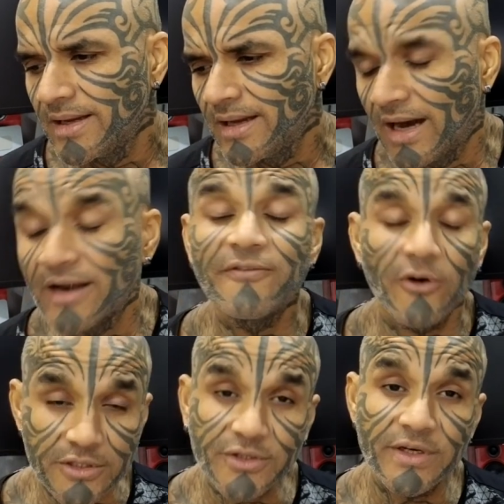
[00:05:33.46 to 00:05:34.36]

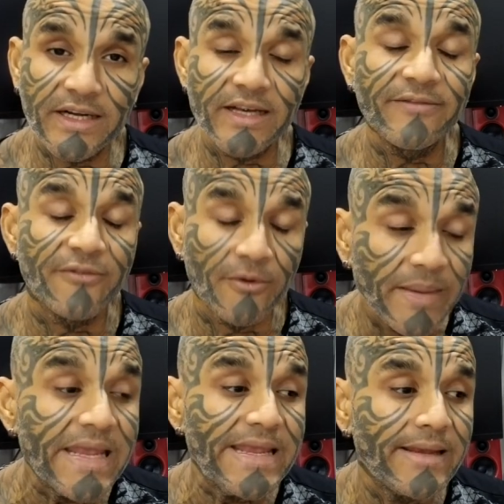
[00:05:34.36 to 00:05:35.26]
Unfortunately for
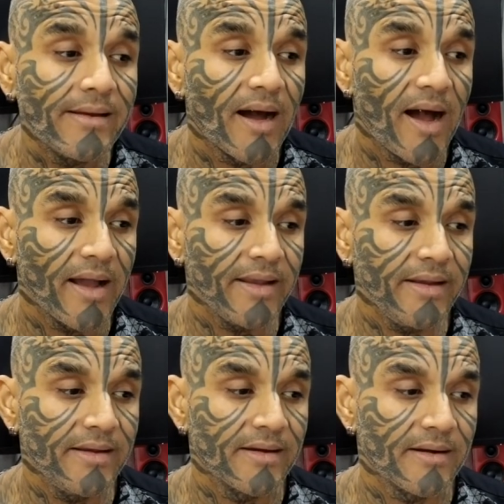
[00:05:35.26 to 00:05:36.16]
me,
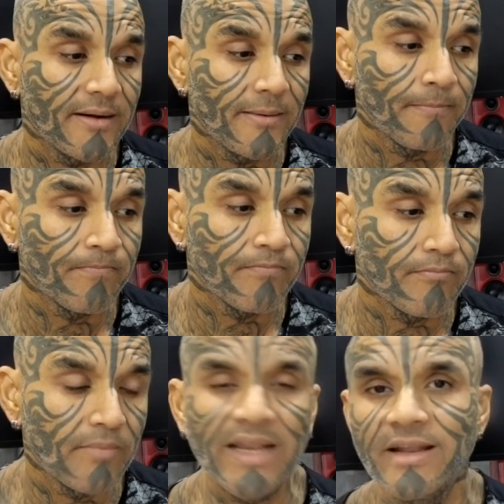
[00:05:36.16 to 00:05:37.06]
I um,
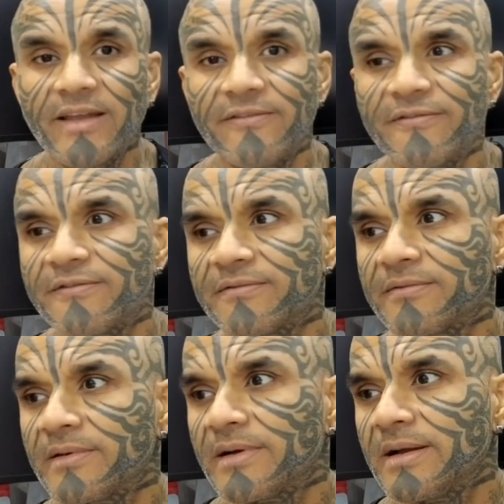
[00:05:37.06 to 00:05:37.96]
my life
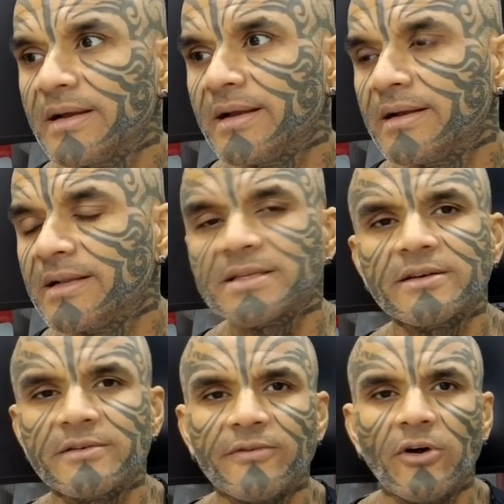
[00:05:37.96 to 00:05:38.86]

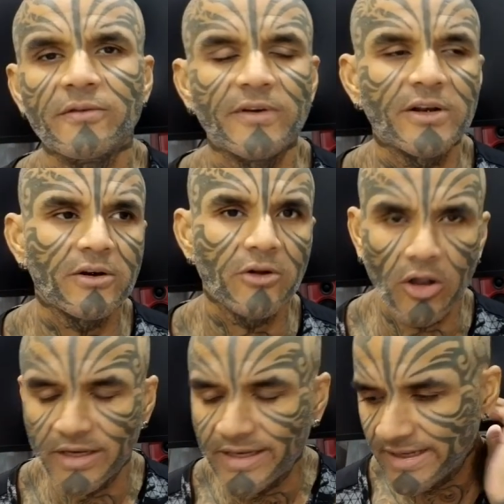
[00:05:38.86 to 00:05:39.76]
doesn't revolve around
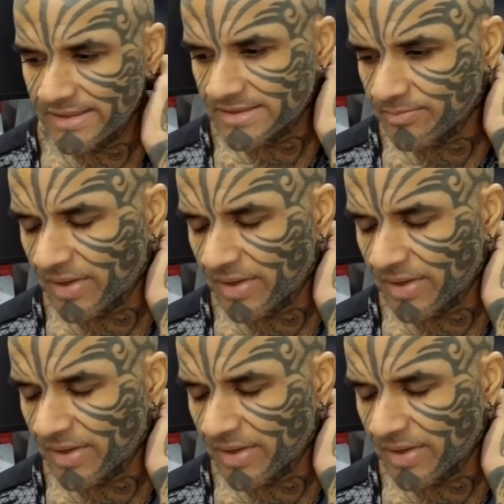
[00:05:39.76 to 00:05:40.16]
holidays.